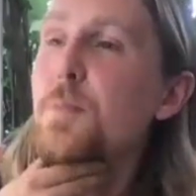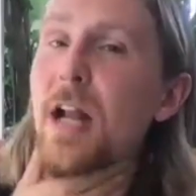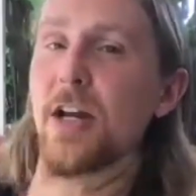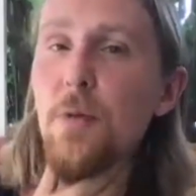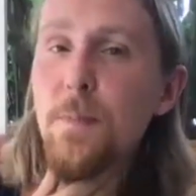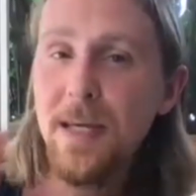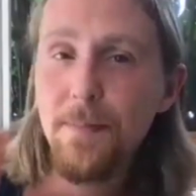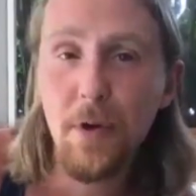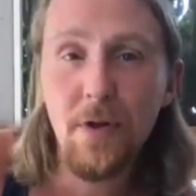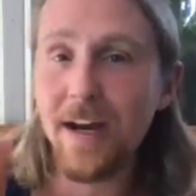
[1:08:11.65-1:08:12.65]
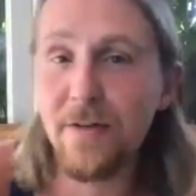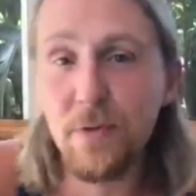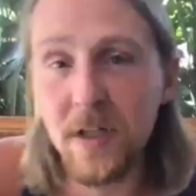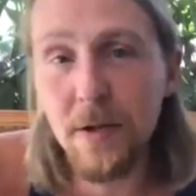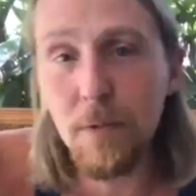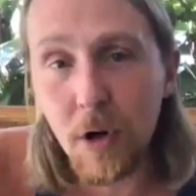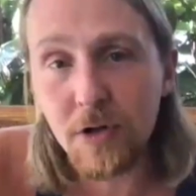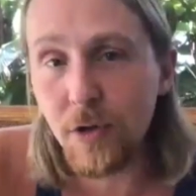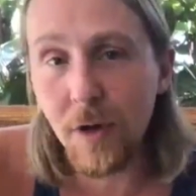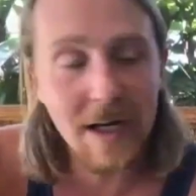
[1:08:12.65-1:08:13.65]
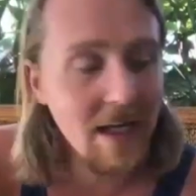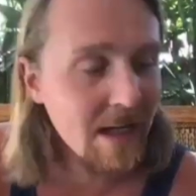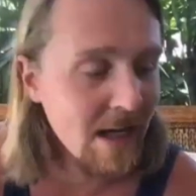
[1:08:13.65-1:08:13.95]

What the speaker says: But I know people that have really worked on it,